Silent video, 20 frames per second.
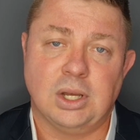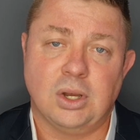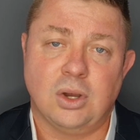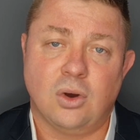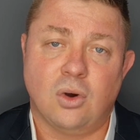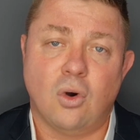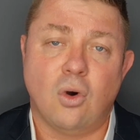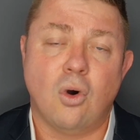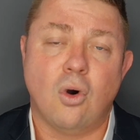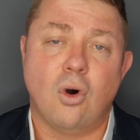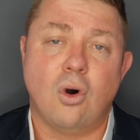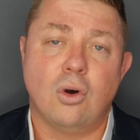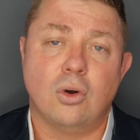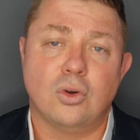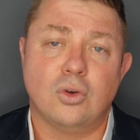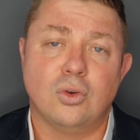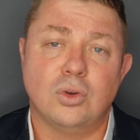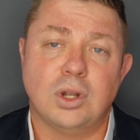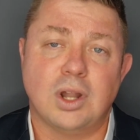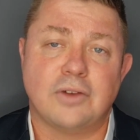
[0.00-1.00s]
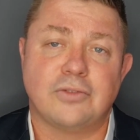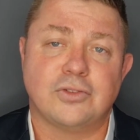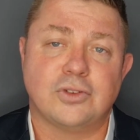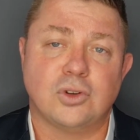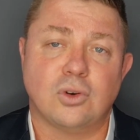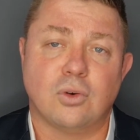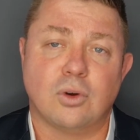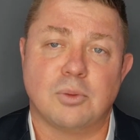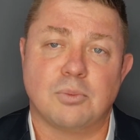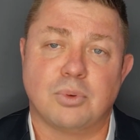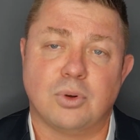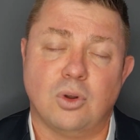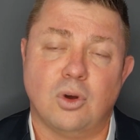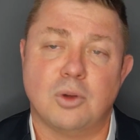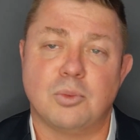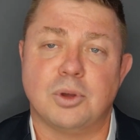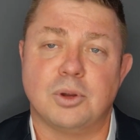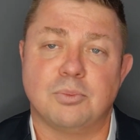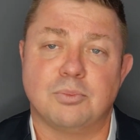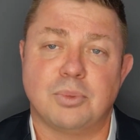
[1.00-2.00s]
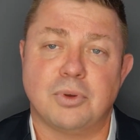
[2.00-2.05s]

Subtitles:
or who left your employment